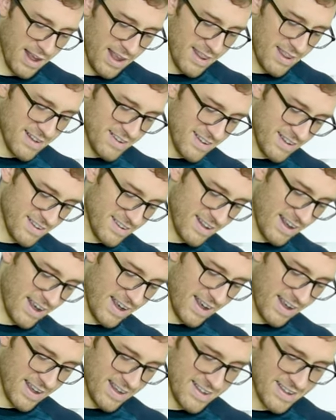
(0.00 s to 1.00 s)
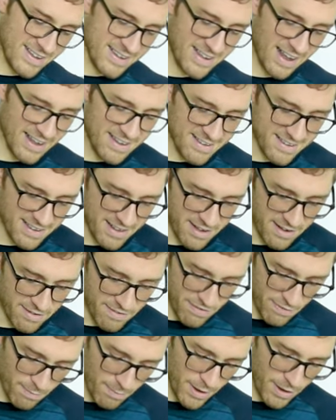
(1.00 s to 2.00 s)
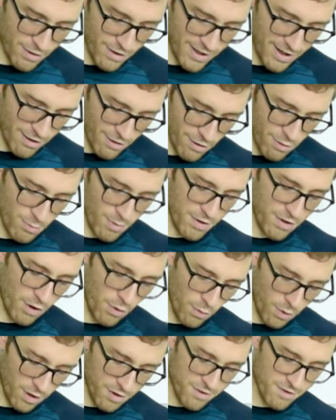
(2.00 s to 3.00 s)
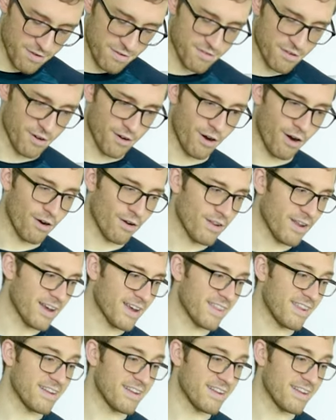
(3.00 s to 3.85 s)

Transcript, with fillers: This is a sensitive marinara with no onions or garlic.